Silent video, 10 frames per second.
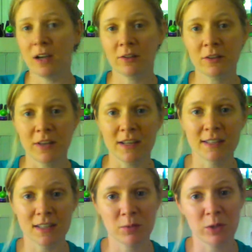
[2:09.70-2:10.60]
other
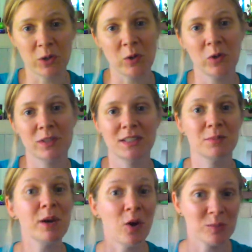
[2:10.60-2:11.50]
things that's really cool is
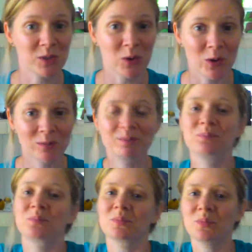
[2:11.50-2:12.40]
since we homeschool,
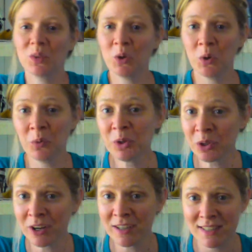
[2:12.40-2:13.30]
one of
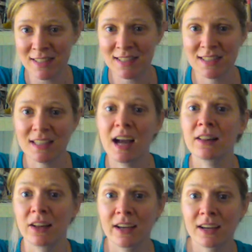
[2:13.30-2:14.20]
the greatest things that I
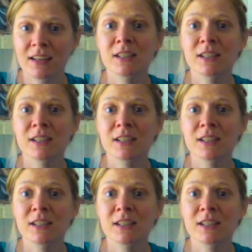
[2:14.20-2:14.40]
like,